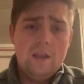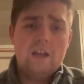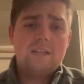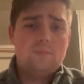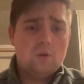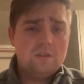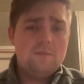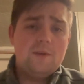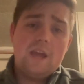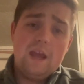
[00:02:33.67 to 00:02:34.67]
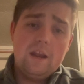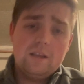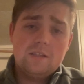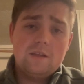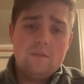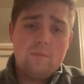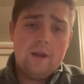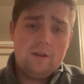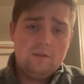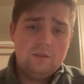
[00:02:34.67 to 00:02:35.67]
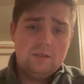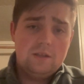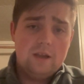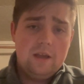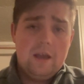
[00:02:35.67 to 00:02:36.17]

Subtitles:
It explores the mechanics of the panels